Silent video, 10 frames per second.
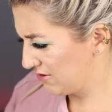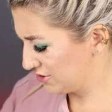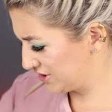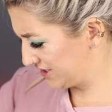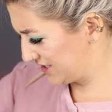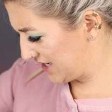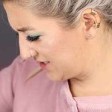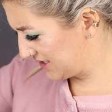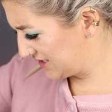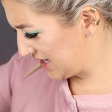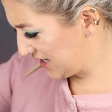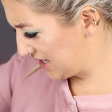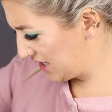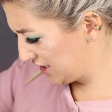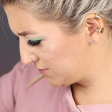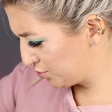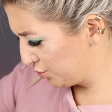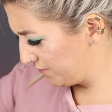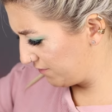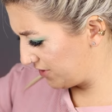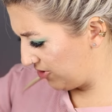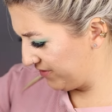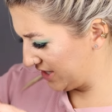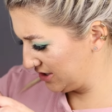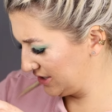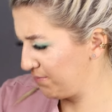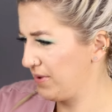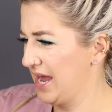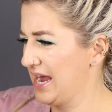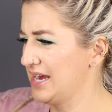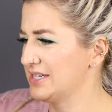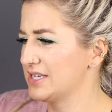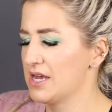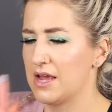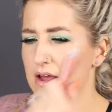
which just says it's a kiss-proof velvet lip paint.